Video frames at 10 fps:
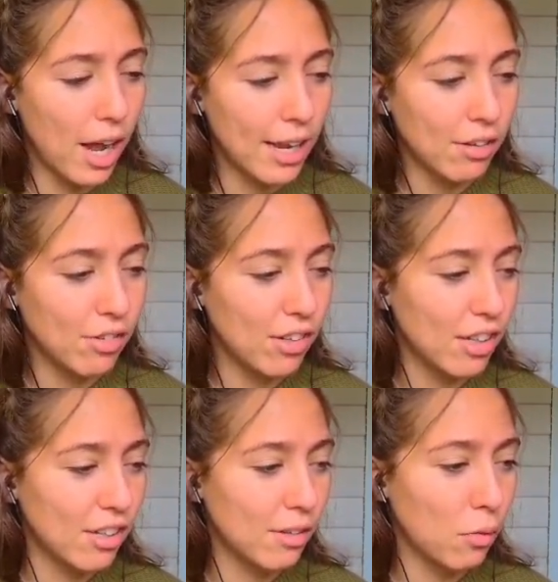I use
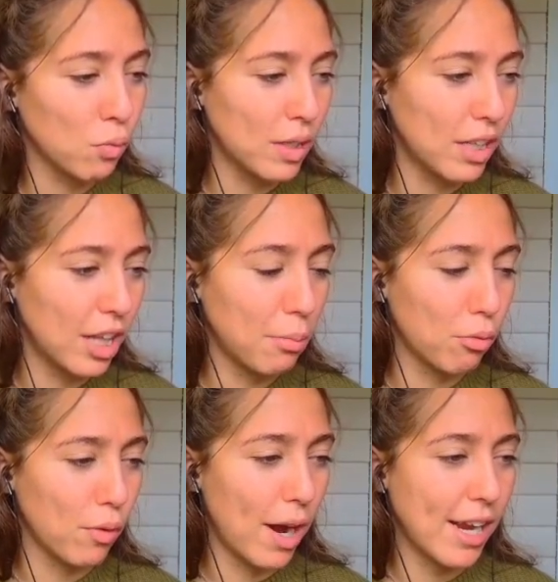this really
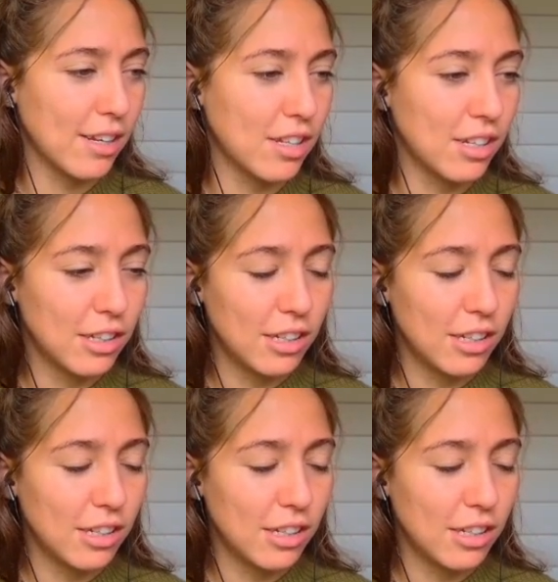bright